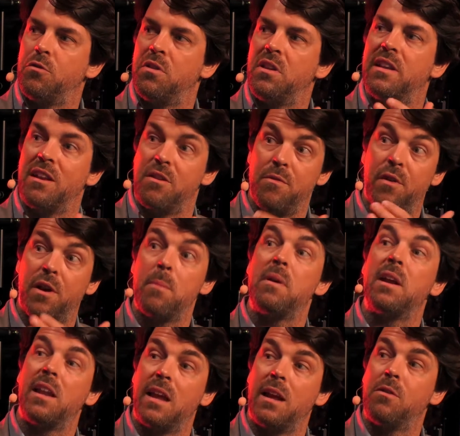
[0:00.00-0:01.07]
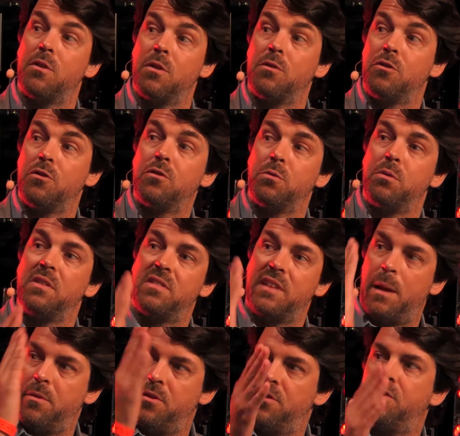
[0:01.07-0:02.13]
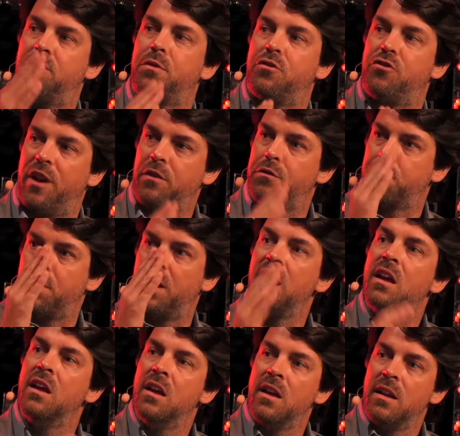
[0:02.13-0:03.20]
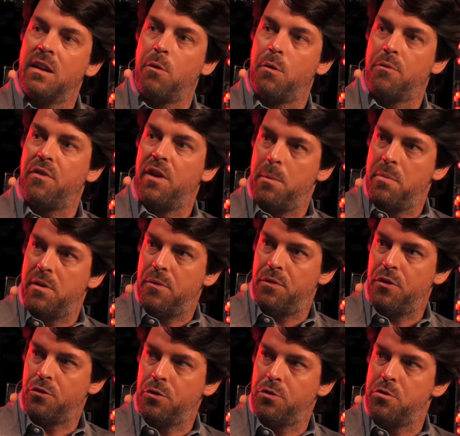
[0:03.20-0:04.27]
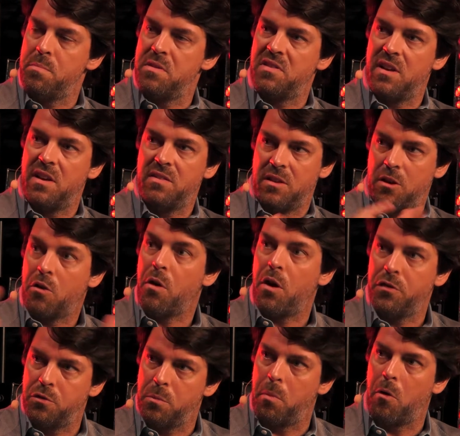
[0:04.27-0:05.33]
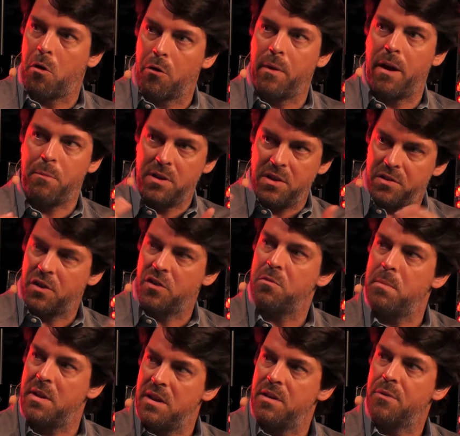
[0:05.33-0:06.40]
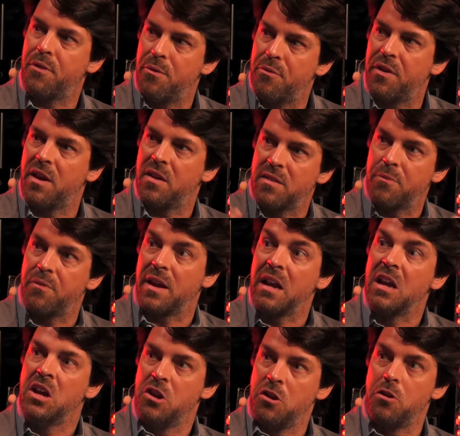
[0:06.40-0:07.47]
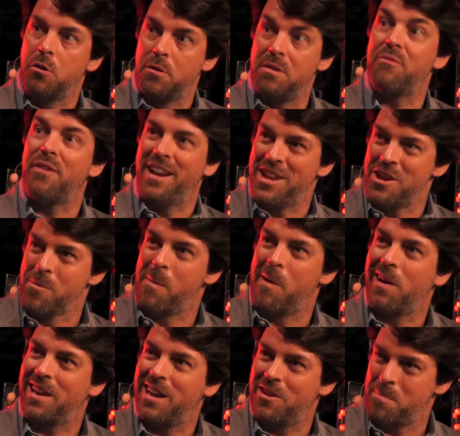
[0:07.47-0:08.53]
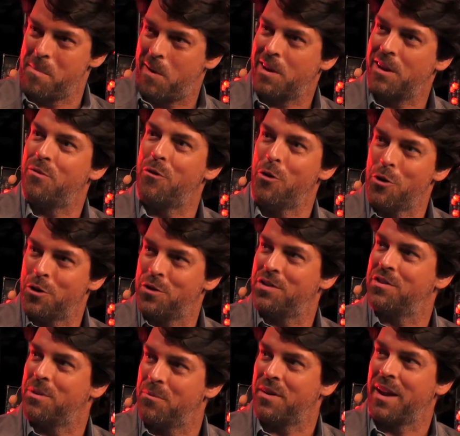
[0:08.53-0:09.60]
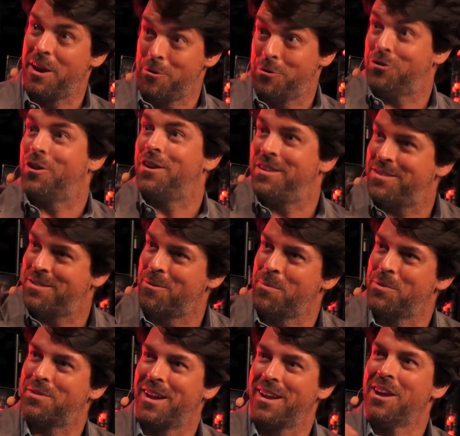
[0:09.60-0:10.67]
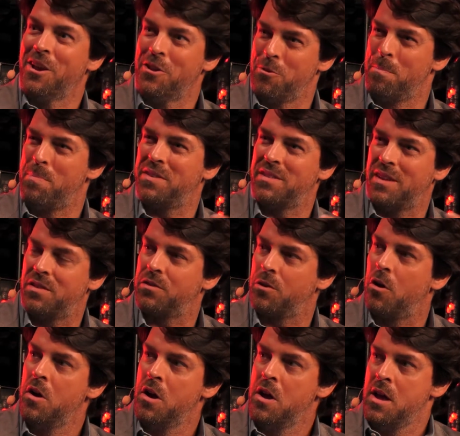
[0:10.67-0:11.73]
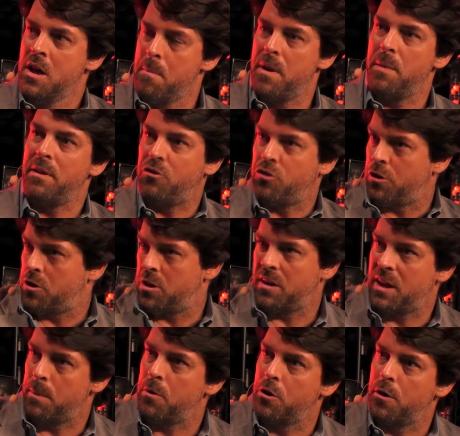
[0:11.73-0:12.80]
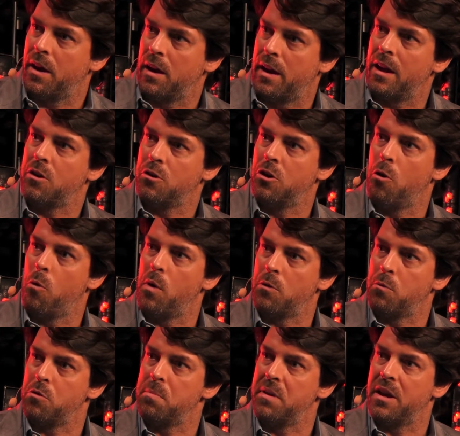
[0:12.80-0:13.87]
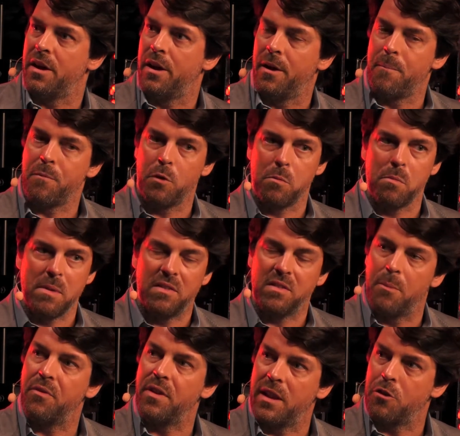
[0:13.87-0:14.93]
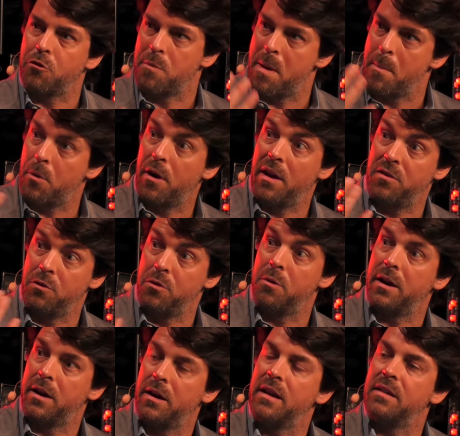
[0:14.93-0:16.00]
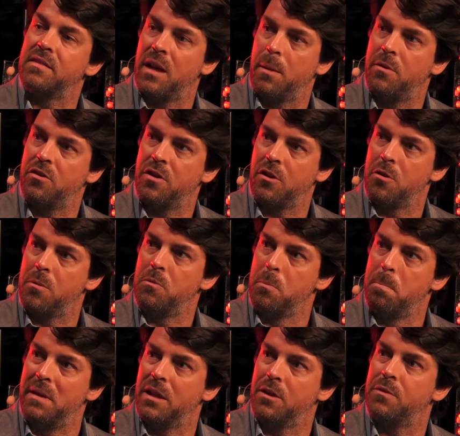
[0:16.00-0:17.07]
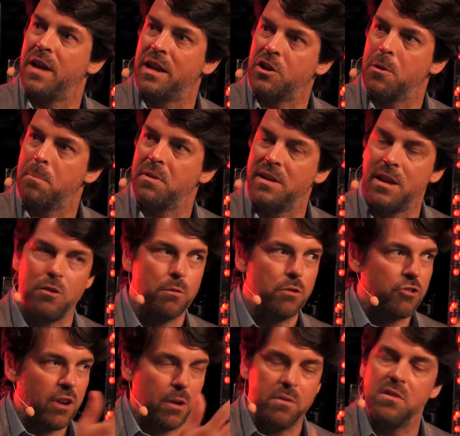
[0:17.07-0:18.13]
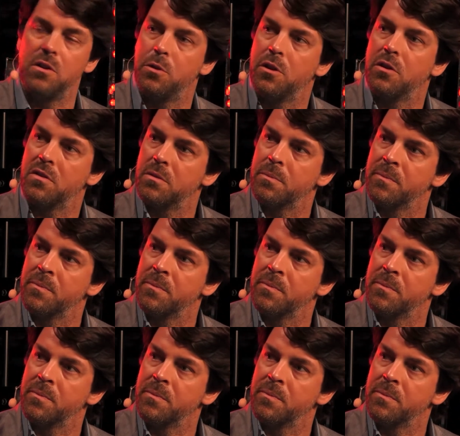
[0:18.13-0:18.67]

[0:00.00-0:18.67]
you did at the very beginning just to establish this trajectory that were very beneficial to the business and across the board, right? We discussed many different things. I think, defining your market, the market focus is something I know, John, it's almost like your business. So maybe, John, keep going. What would be something that you remember as you were establishing the build of that company that you would share with the audience?